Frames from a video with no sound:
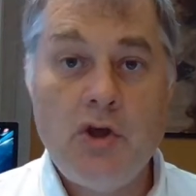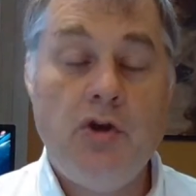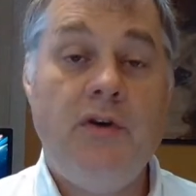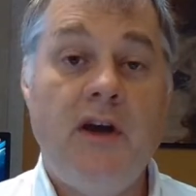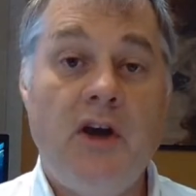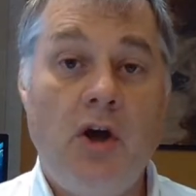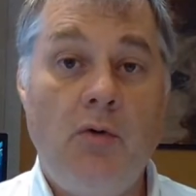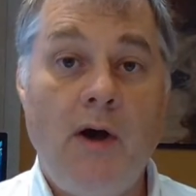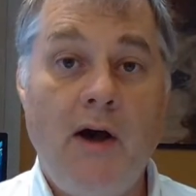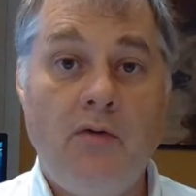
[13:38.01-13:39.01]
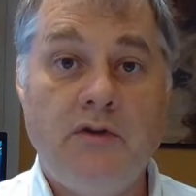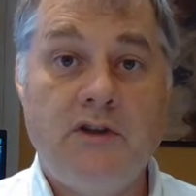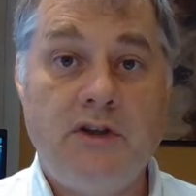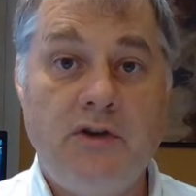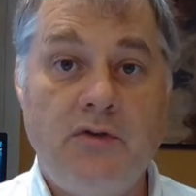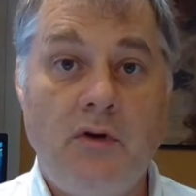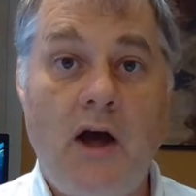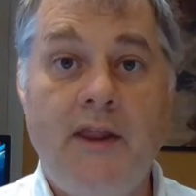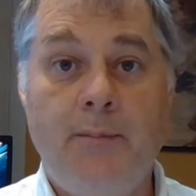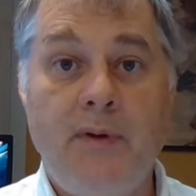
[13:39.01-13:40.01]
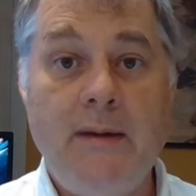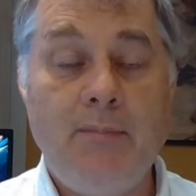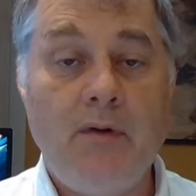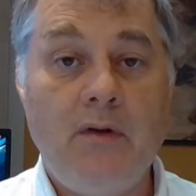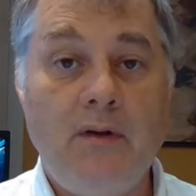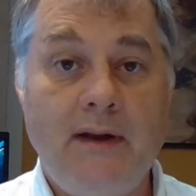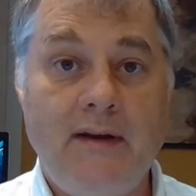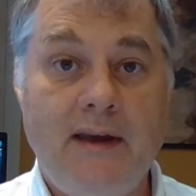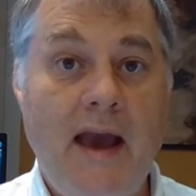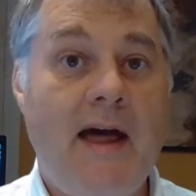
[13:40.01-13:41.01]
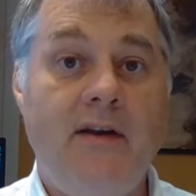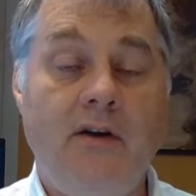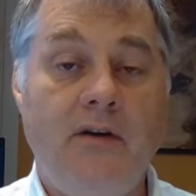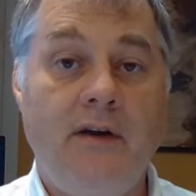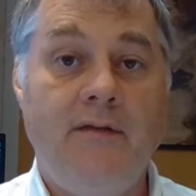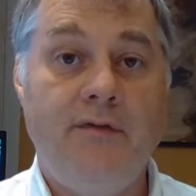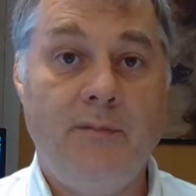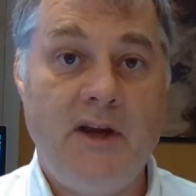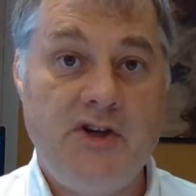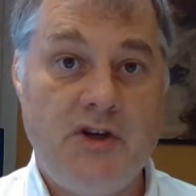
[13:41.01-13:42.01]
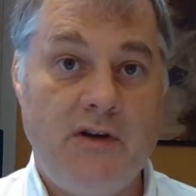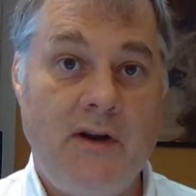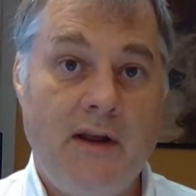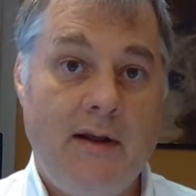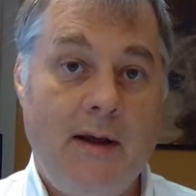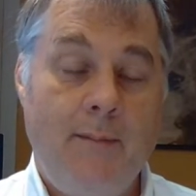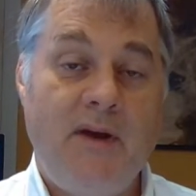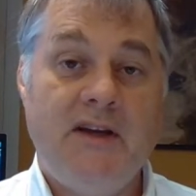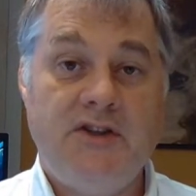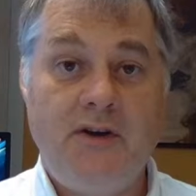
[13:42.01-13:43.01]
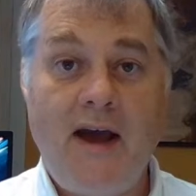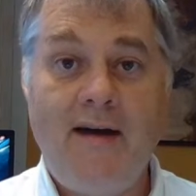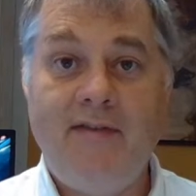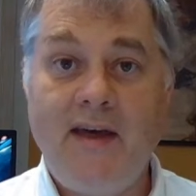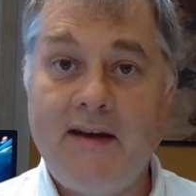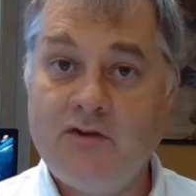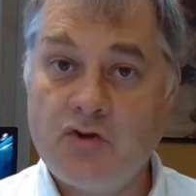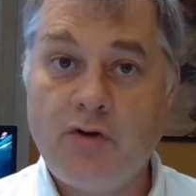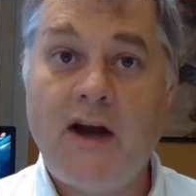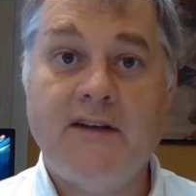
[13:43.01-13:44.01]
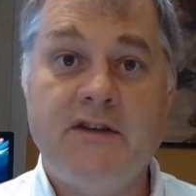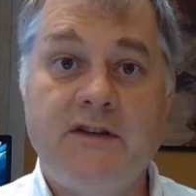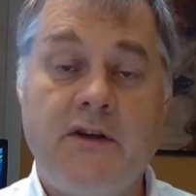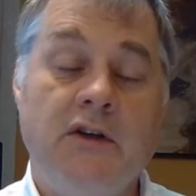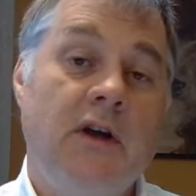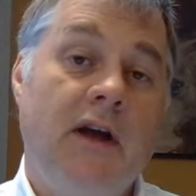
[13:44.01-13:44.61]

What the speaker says: You can go out to other people and gather information because you have that trust.